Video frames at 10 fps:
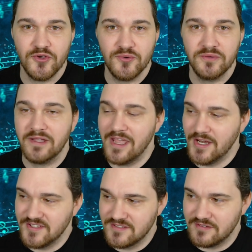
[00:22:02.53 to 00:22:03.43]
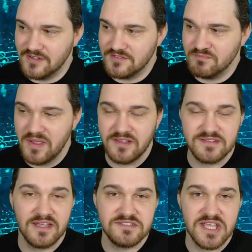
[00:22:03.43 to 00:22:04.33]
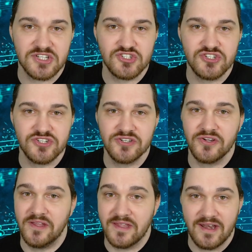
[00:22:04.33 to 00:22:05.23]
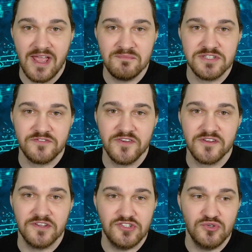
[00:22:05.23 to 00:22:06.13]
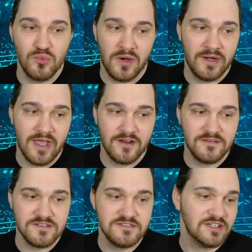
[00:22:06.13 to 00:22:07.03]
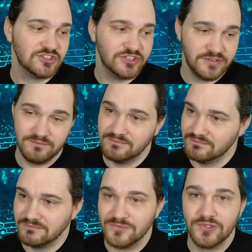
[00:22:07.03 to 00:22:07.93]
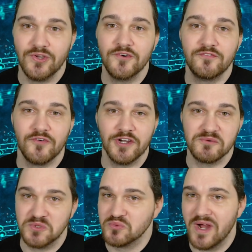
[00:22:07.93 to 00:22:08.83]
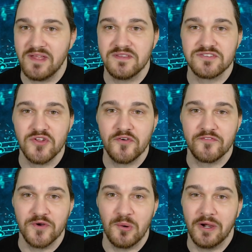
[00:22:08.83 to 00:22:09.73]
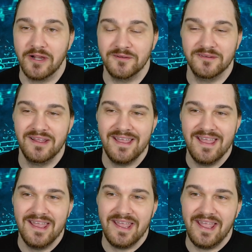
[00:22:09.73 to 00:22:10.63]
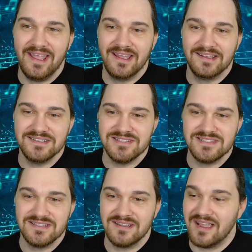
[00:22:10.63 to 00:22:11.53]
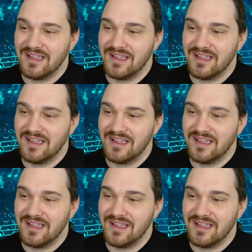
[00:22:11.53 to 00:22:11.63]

note and it's it makes that texture and that atmosphere that you want out of this section, go for it. We'll ride this note for a while. And,